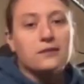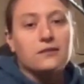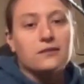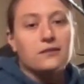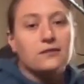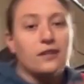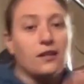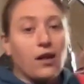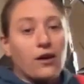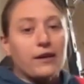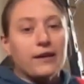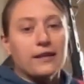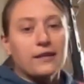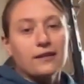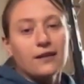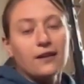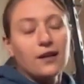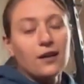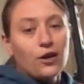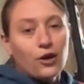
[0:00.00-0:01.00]
slide
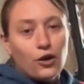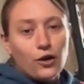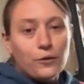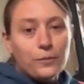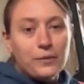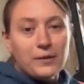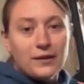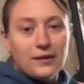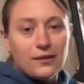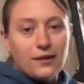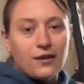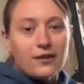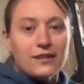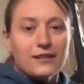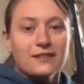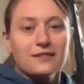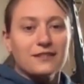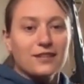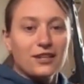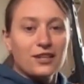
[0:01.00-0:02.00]
up your
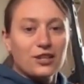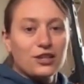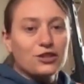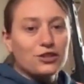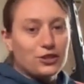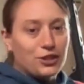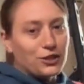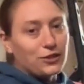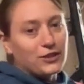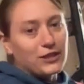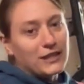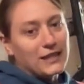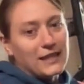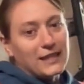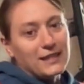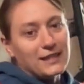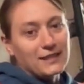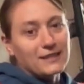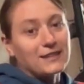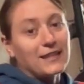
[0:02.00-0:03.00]
thighs to your
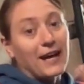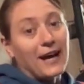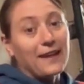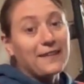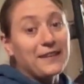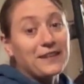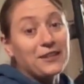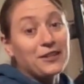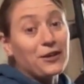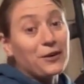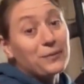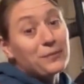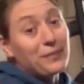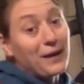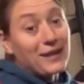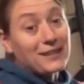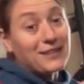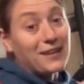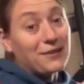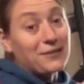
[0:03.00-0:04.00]
knees and then you come back
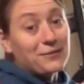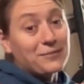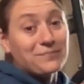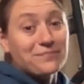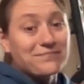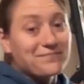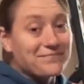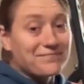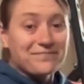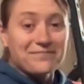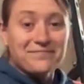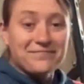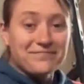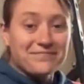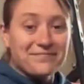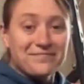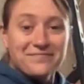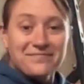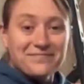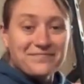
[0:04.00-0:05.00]
down.
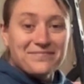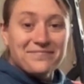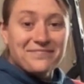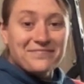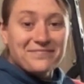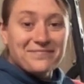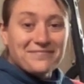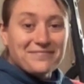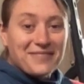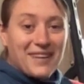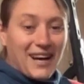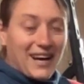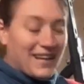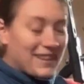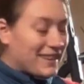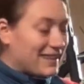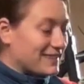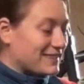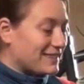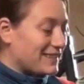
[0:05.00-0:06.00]
And
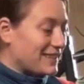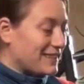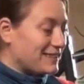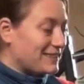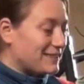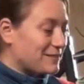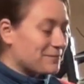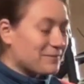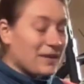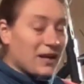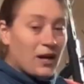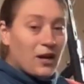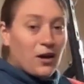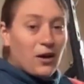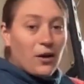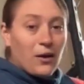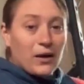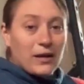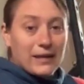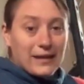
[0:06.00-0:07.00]
that's it.
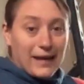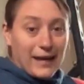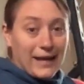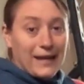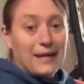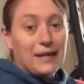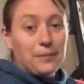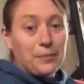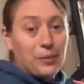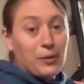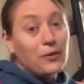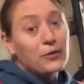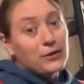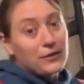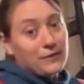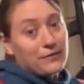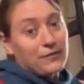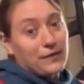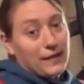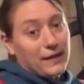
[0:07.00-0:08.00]
Key point
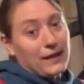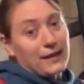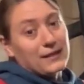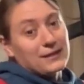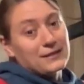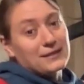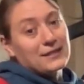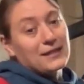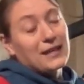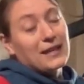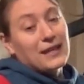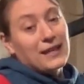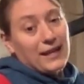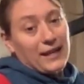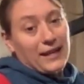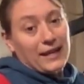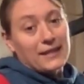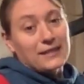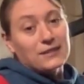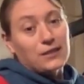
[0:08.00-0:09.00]
for this
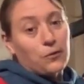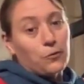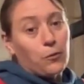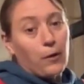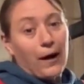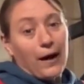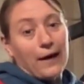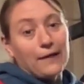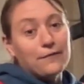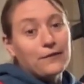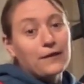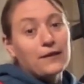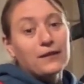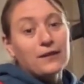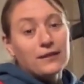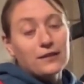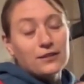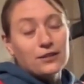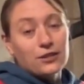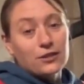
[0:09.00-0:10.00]
is whatever
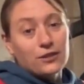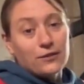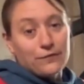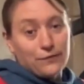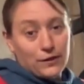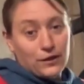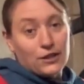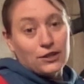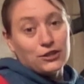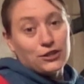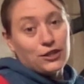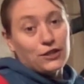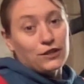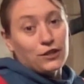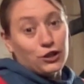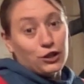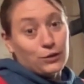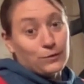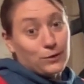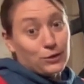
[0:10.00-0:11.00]
version
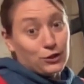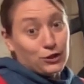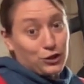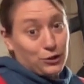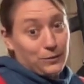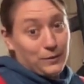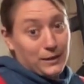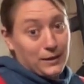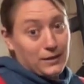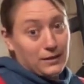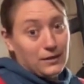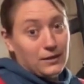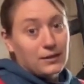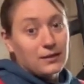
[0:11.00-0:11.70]
you are doing,